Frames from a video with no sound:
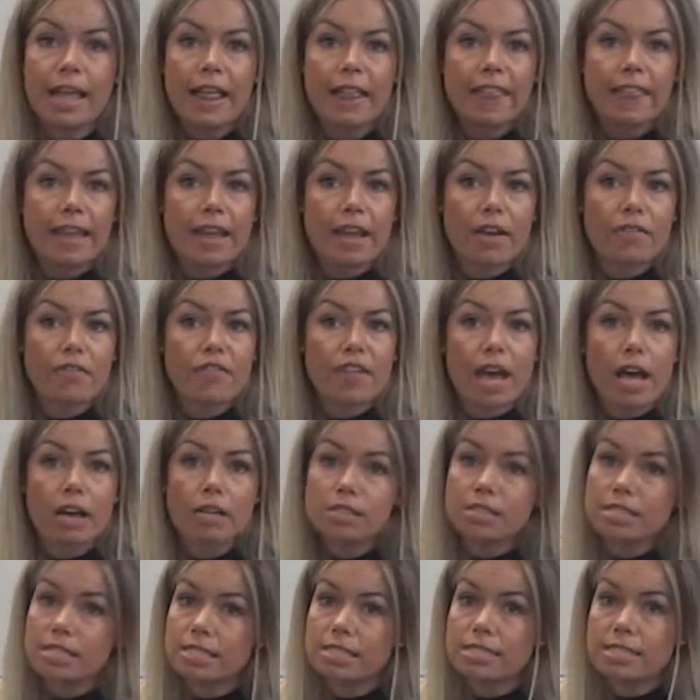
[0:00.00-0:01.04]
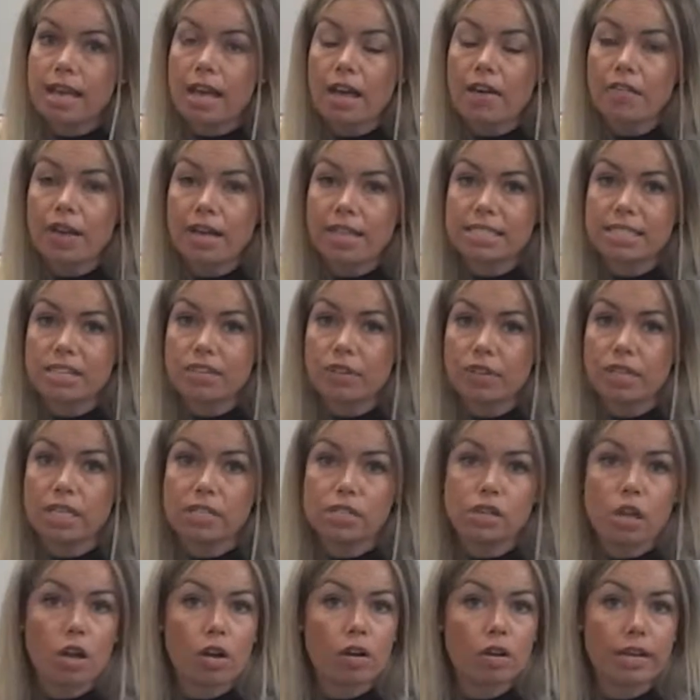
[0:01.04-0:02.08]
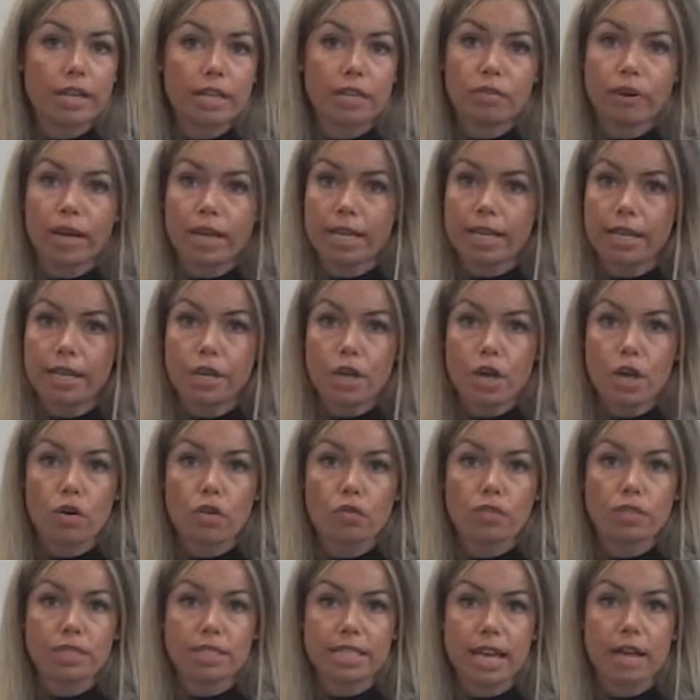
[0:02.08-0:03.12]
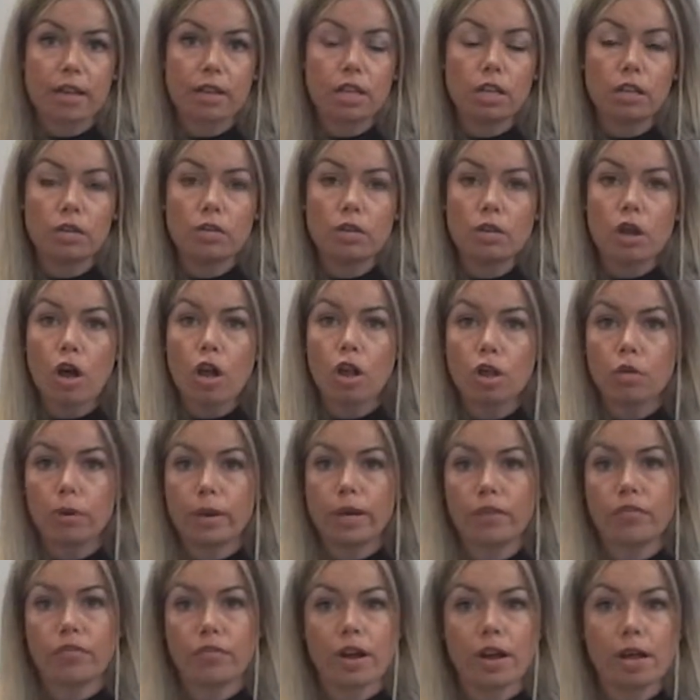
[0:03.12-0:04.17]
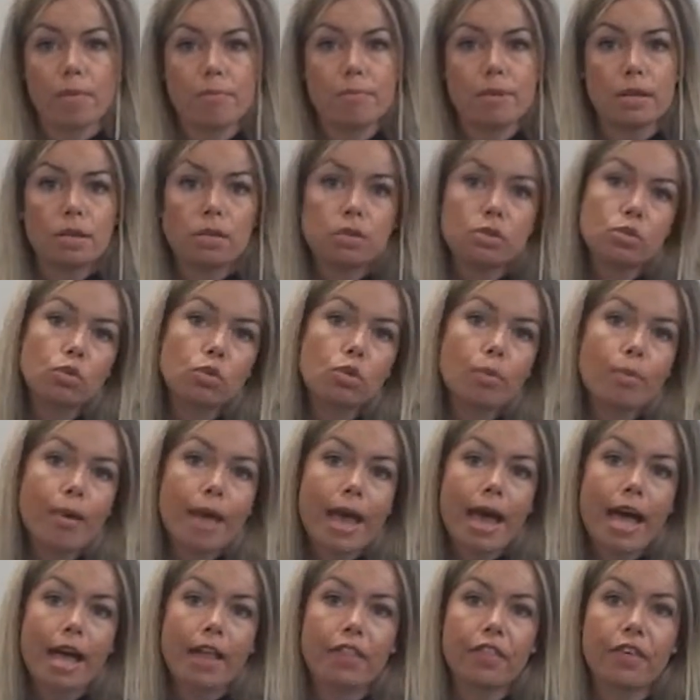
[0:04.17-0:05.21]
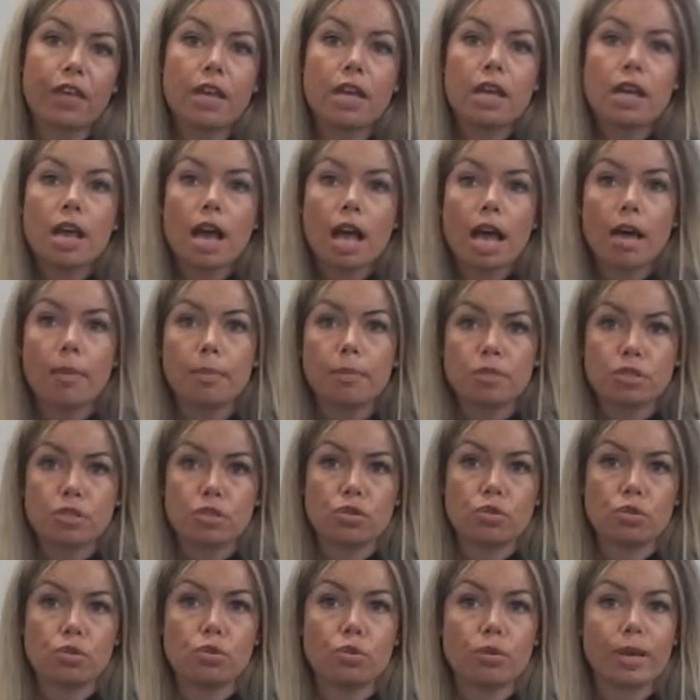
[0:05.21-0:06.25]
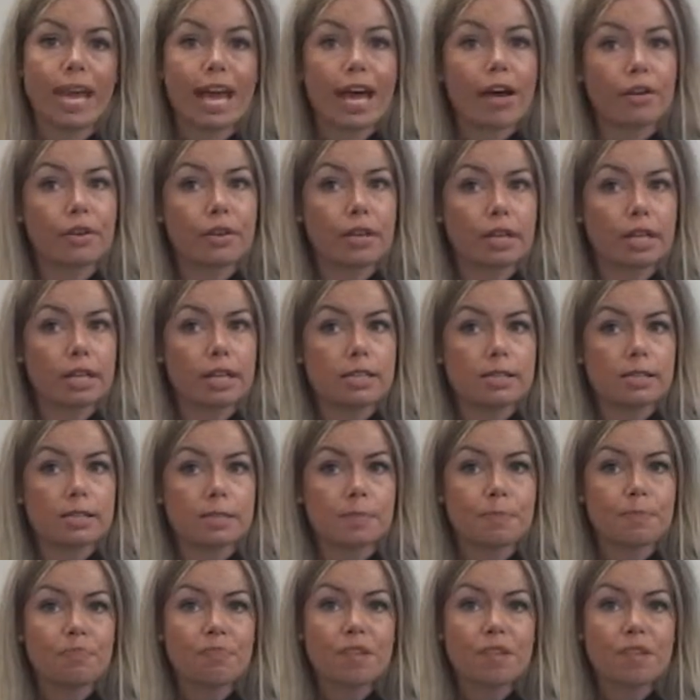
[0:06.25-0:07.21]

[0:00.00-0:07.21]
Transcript: They have thousands of activities already ready to go for download, all the way from middle school math up to calculus.